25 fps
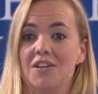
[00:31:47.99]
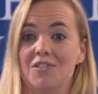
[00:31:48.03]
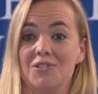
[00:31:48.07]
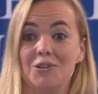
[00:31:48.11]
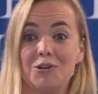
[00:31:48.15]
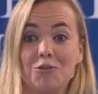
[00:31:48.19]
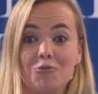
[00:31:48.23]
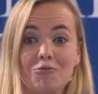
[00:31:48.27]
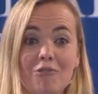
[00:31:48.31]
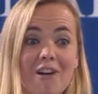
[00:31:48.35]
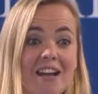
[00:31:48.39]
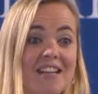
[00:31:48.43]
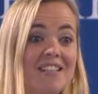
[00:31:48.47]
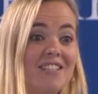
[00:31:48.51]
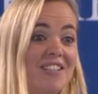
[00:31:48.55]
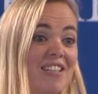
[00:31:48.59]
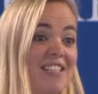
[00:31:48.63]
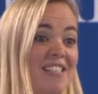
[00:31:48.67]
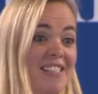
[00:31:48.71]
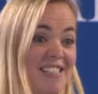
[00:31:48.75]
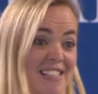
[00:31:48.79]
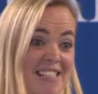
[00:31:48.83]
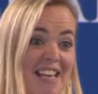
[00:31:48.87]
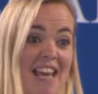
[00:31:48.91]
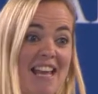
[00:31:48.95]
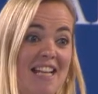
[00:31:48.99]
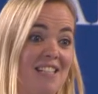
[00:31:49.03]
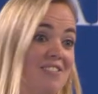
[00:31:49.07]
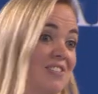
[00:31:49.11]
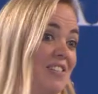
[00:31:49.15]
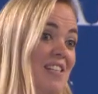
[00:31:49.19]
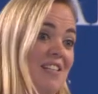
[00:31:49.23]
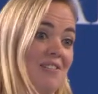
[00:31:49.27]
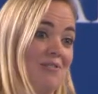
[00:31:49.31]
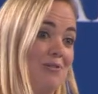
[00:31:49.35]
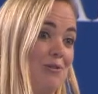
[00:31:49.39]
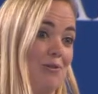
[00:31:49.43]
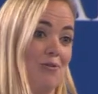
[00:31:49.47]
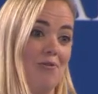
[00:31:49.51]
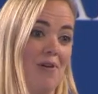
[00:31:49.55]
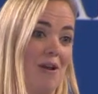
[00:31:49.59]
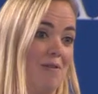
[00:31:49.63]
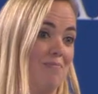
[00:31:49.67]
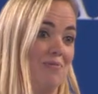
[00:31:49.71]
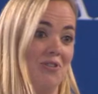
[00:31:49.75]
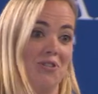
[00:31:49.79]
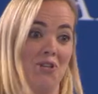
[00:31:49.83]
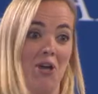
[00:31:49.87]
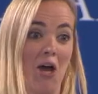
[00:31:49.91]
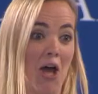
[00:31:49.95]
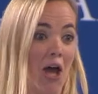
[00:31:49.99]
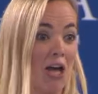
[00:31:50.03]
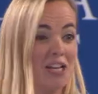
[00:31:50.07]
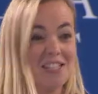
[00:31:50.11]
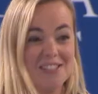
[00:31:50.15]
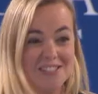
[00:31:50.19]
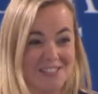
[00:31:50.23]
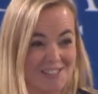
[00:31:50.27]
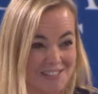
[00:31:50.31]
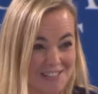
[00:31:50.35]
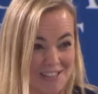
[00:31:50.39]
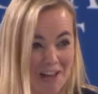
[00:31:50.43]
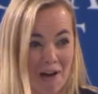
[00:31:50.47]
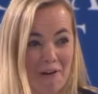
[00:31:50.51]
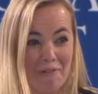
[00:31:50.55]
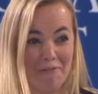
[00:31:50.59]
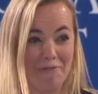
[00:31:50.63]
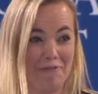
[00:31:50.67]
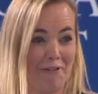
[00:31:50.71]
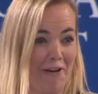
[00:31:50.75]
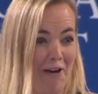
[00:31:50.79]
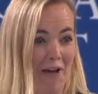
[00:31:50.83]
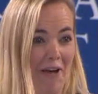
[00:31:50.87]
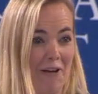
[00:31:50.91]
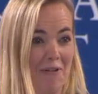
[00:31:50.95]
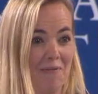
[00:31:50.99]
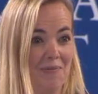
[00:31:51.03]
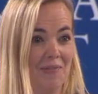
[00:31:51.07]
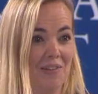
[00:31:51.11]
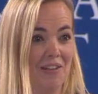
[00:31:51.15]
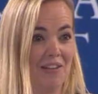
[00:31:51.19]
The greatest saints in Scripture suffer.